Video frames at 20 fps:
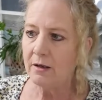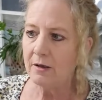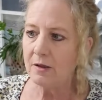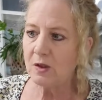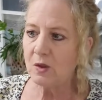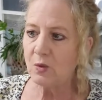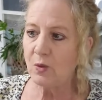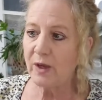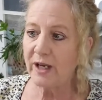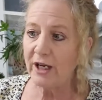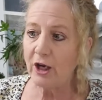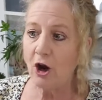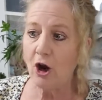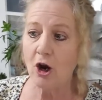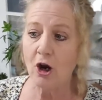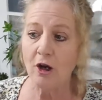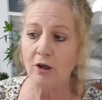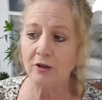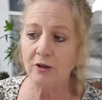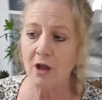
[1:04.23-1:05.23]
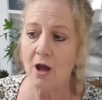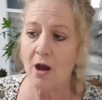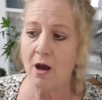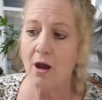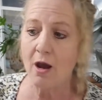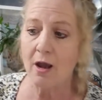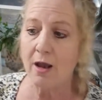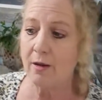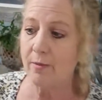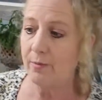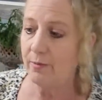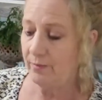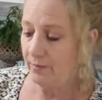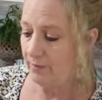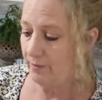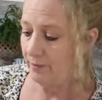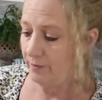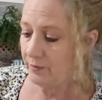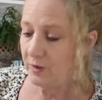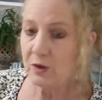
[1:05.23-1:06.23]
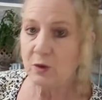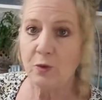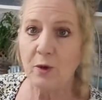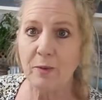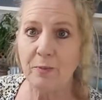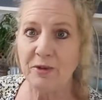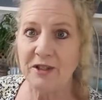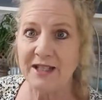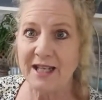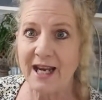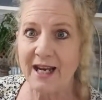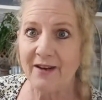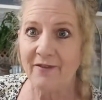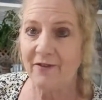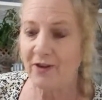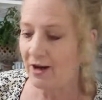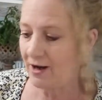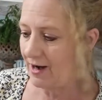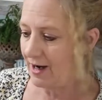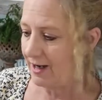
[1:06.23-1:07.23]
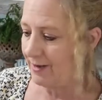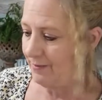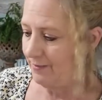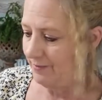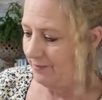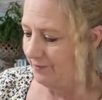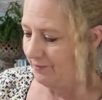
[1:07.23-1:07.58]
Sweetheart Lime, Sweet Potato Vine.